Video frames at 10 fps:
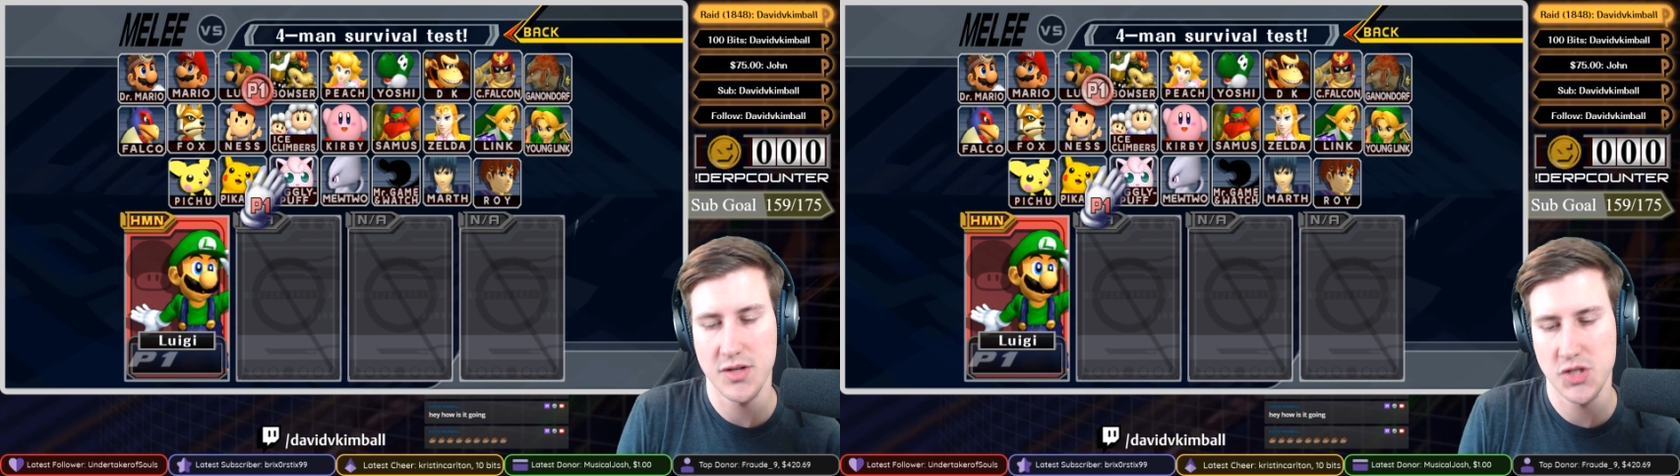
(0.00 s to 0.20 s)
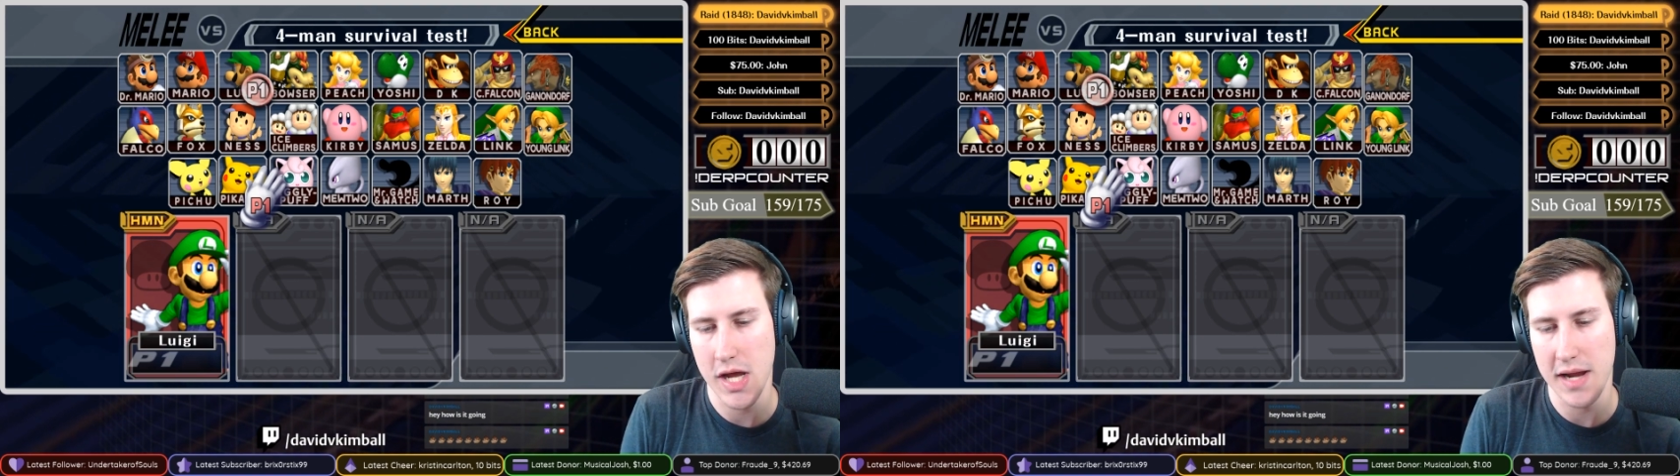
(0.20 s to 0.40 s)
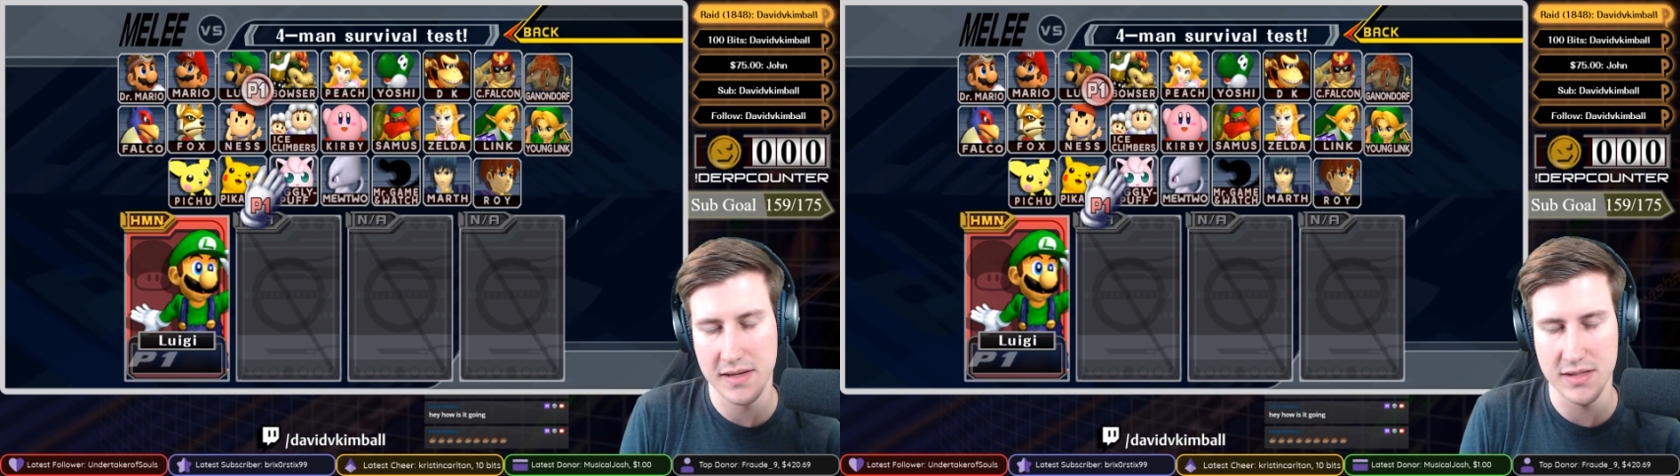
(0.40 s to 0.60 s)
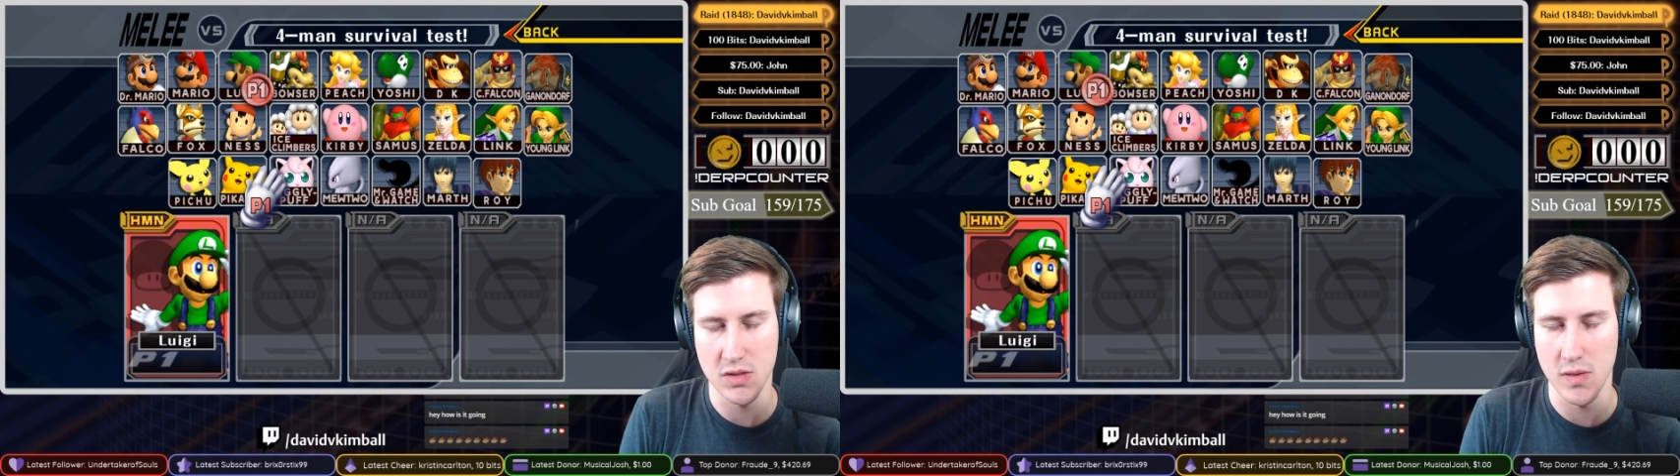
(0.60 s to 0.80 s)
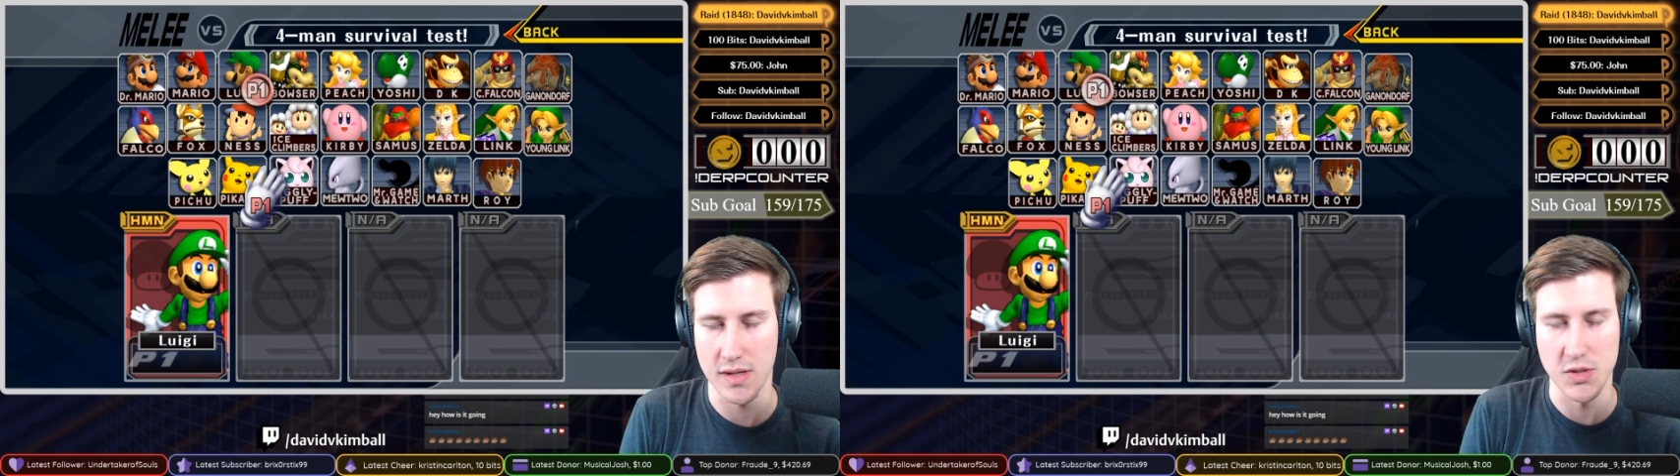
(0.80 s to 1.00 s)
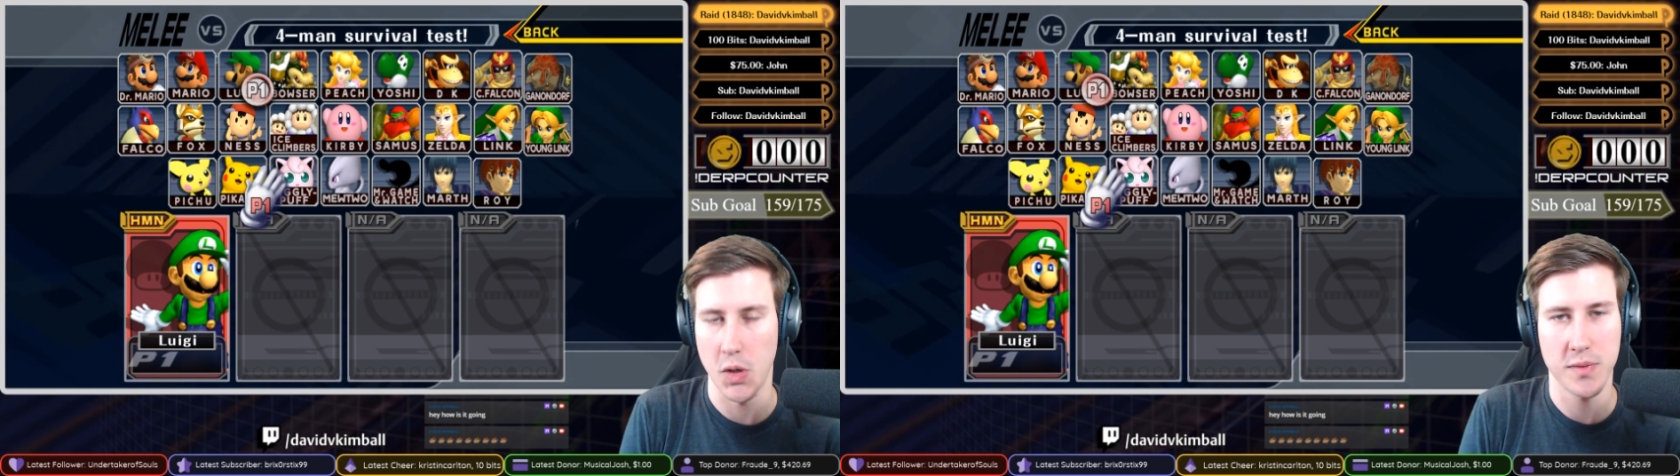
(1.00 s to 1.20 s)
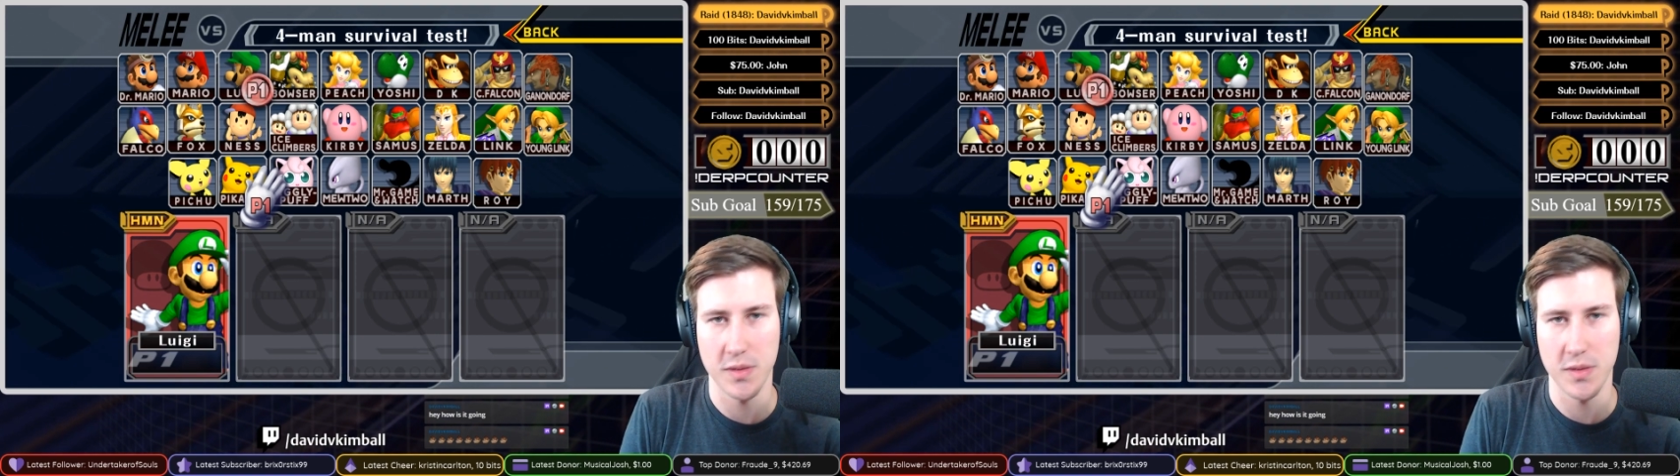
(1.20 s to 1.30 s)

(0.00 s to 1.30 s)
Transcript: chat can do a derp